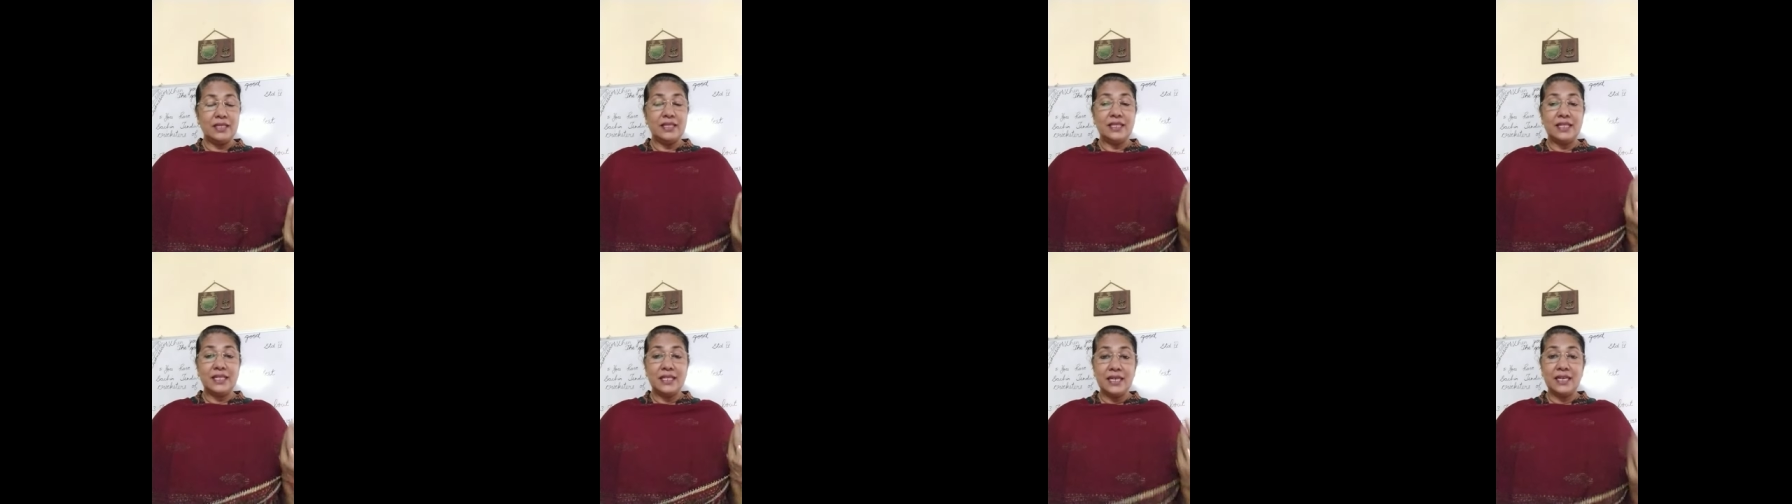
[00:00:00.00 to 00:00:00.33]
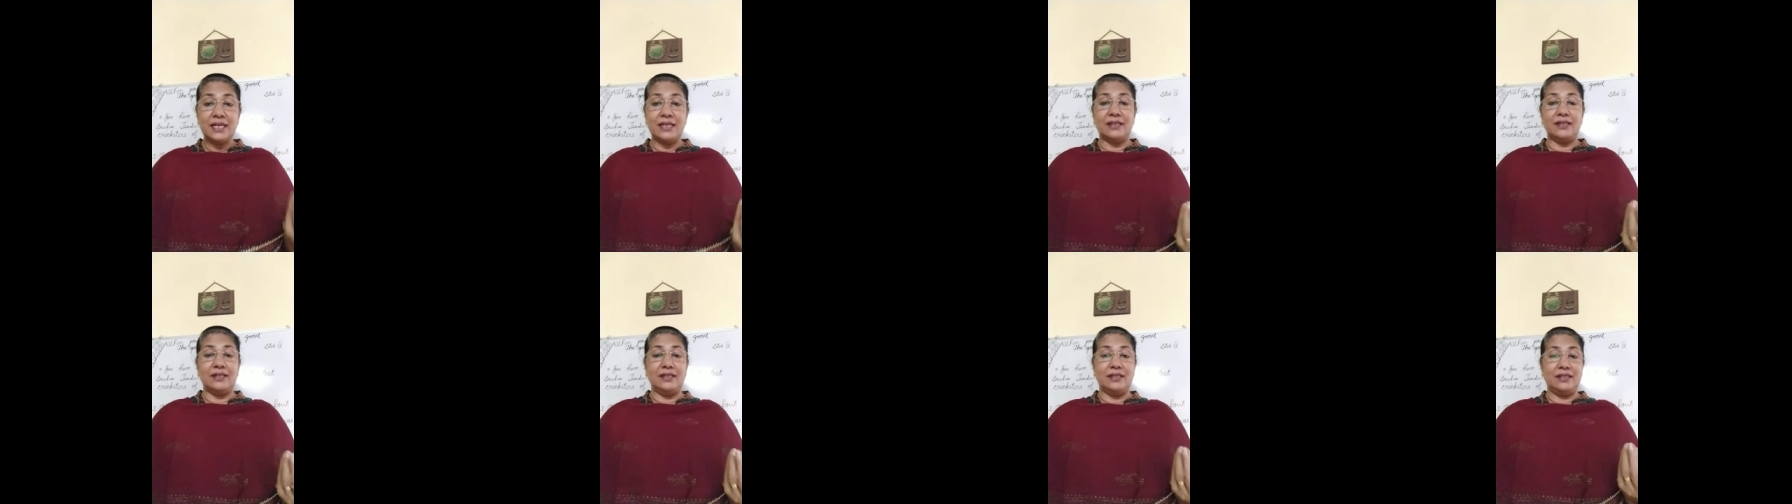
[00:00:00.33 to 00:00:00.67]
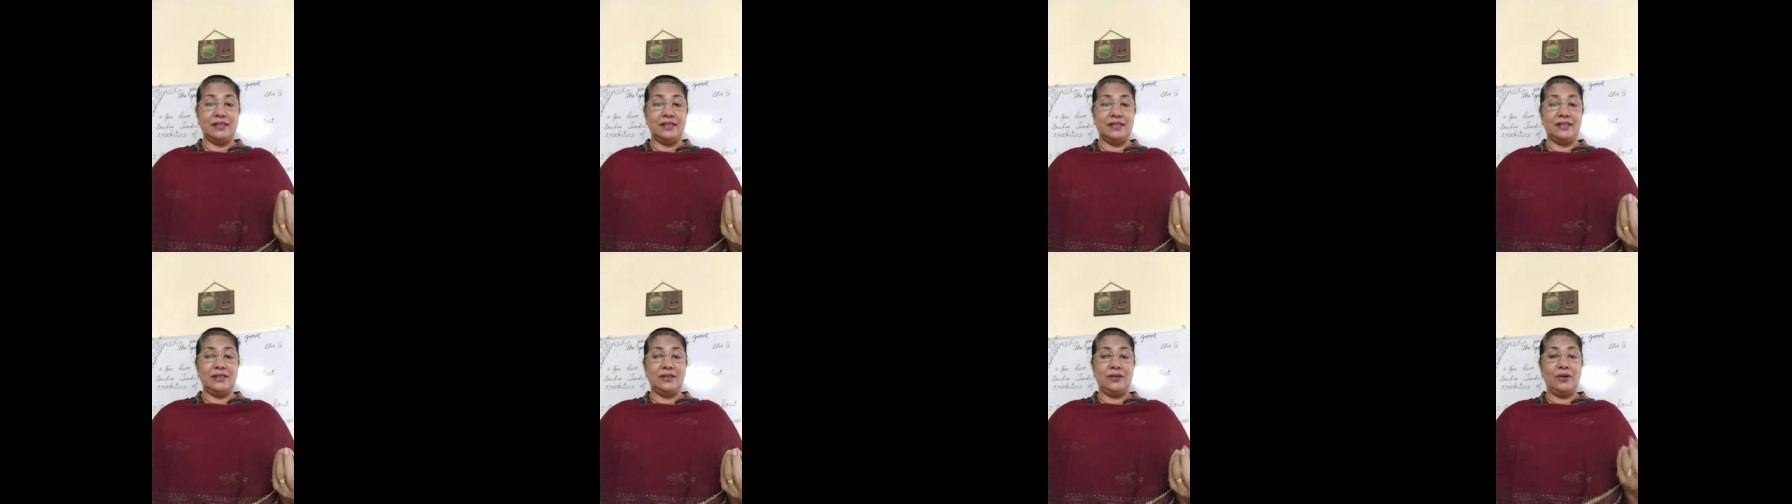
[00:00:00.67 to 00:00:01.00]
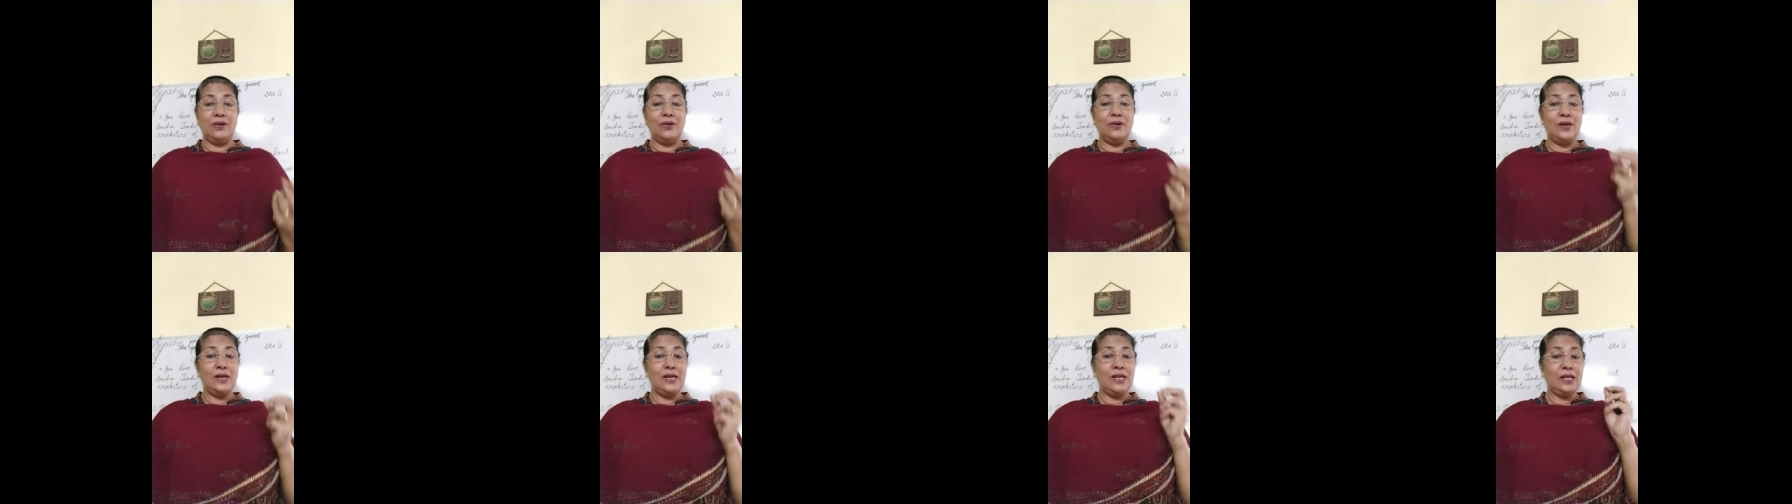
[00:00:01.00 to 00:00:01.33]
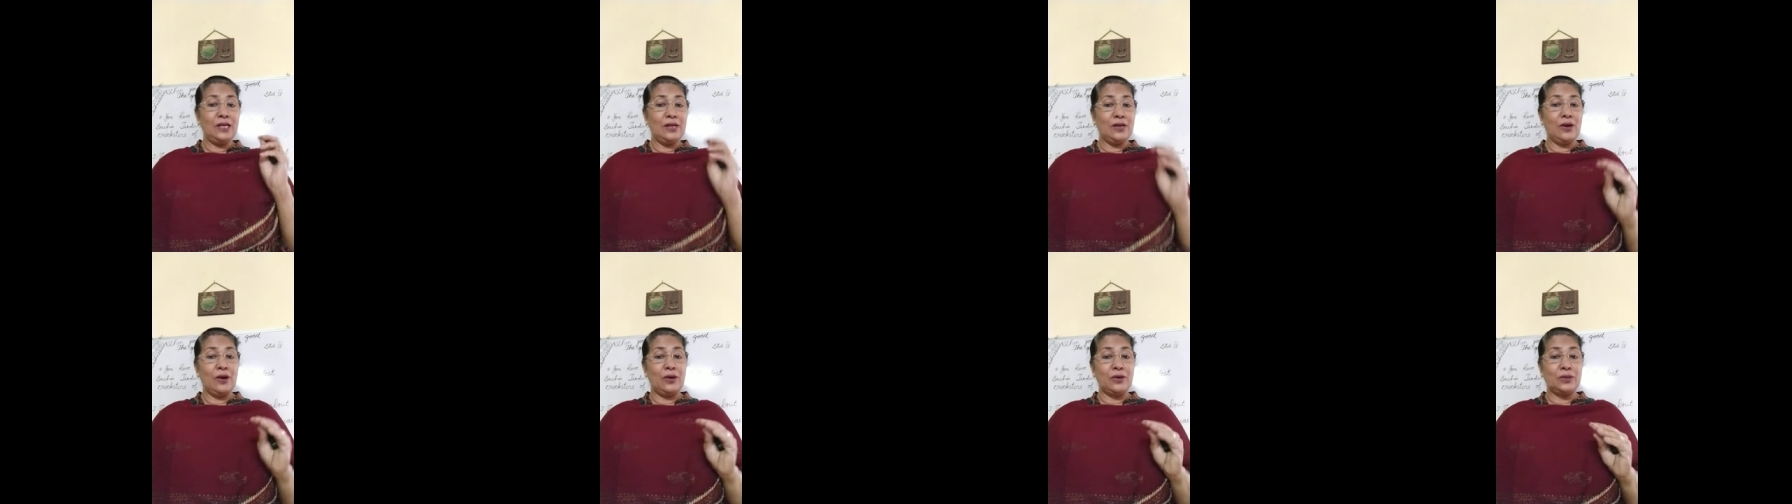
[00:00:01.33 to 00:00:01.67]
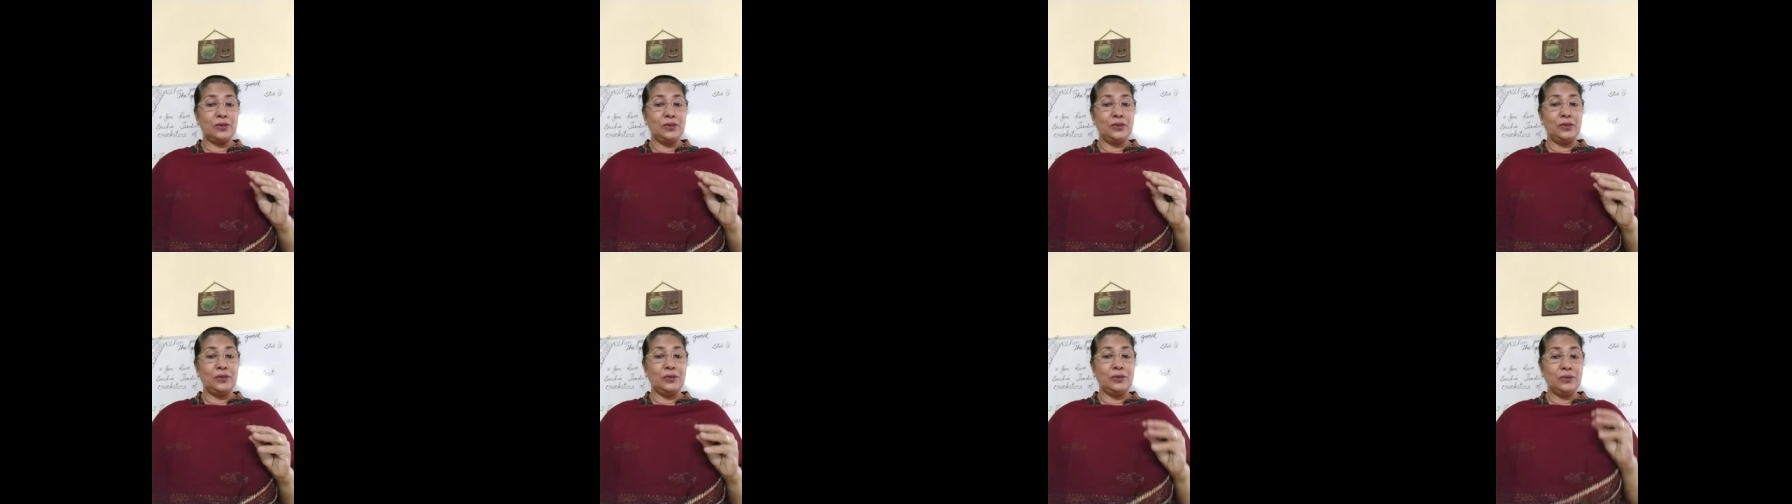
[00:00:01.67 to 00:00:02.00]
the, only got
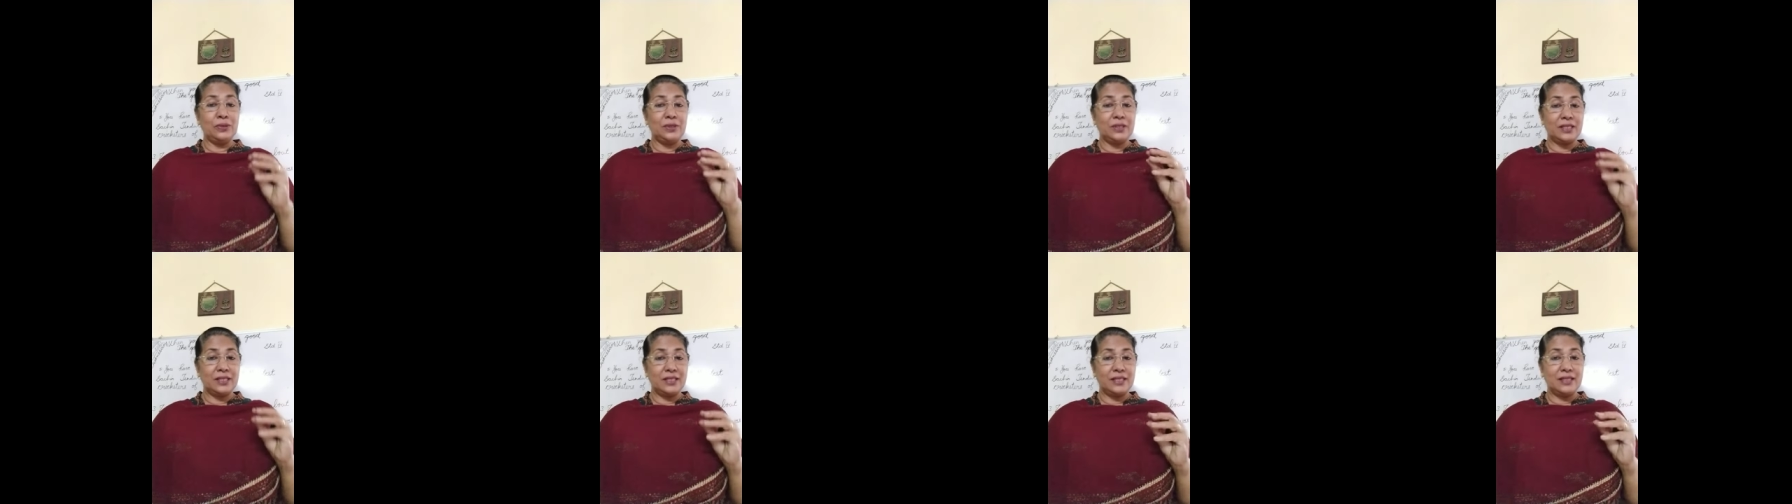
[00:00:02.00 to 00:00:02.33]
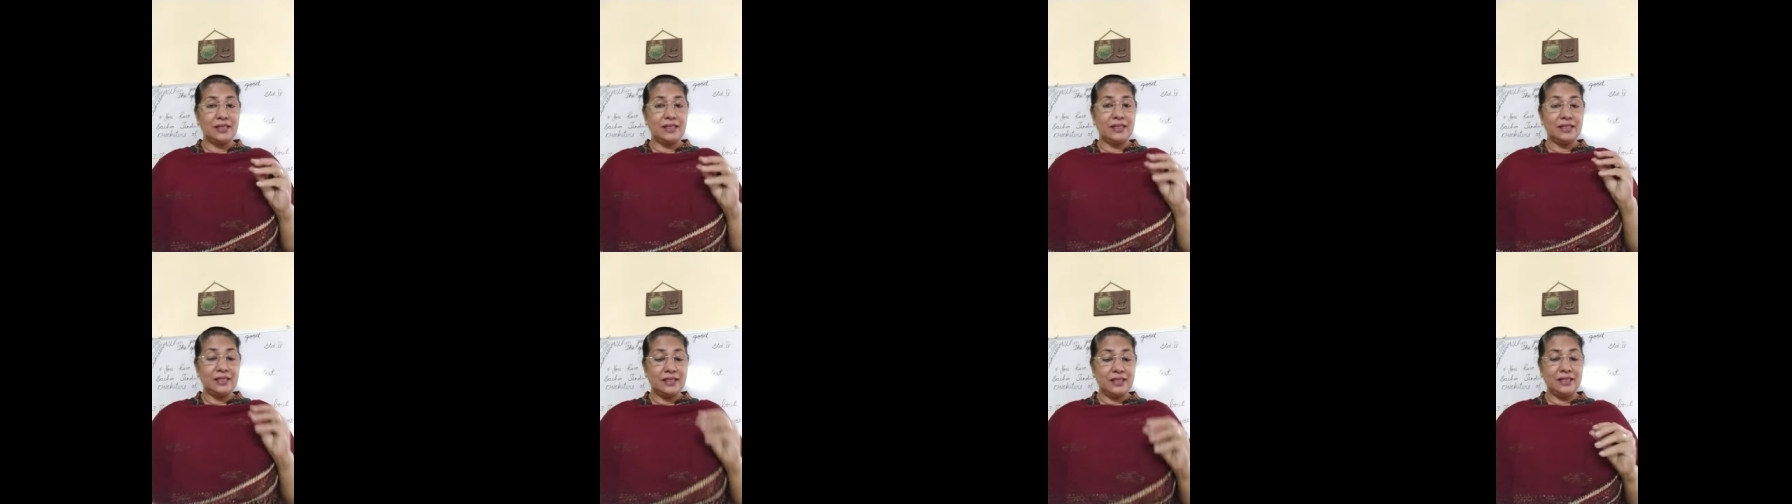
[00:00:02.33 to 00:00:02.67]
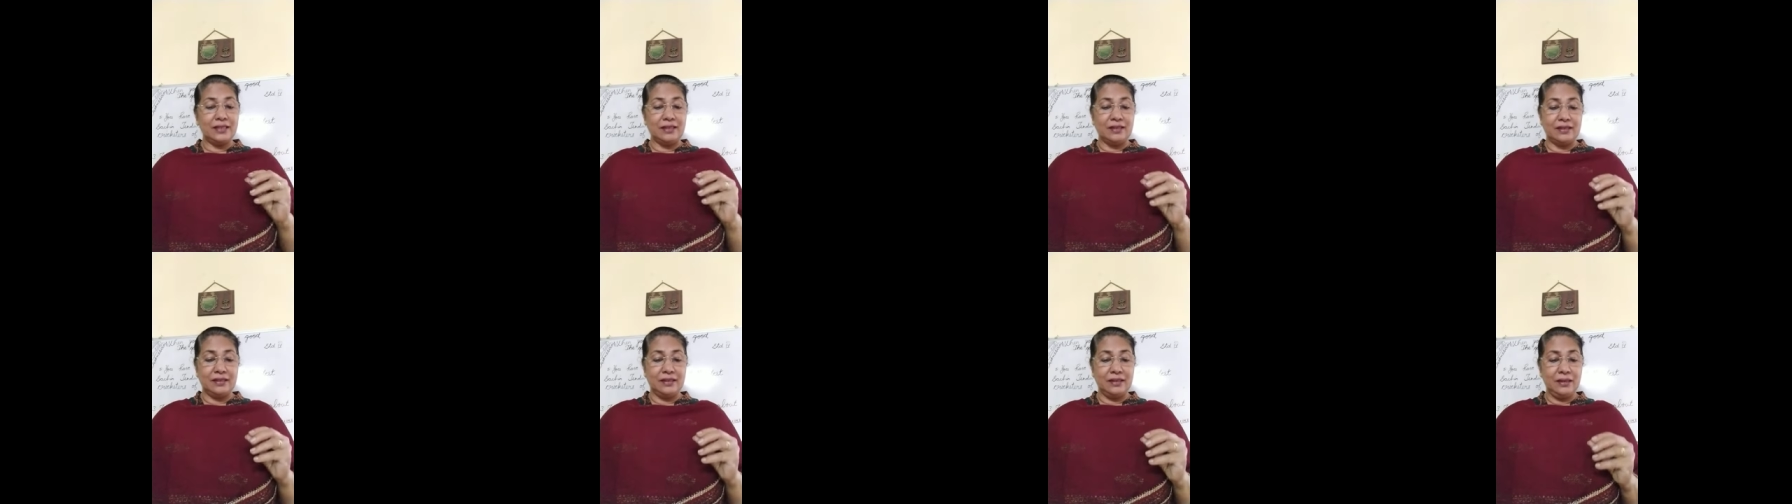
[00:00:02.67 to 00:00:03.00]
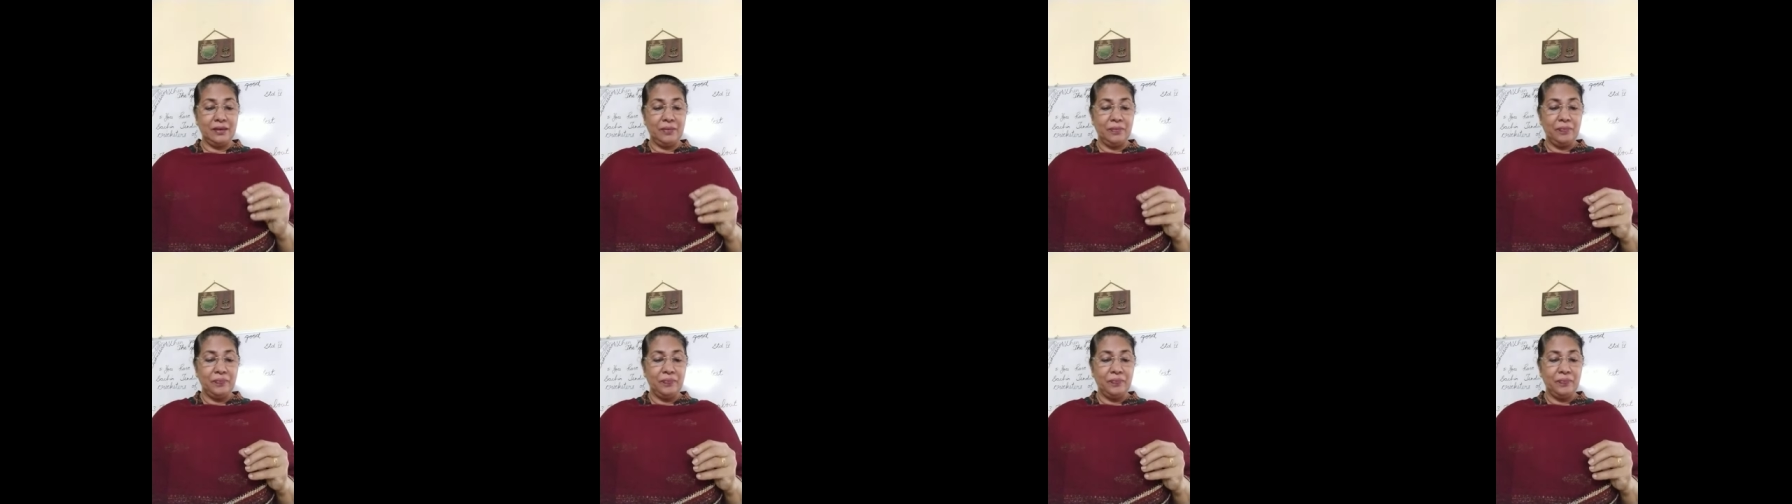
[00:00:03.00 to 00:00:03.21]
to use the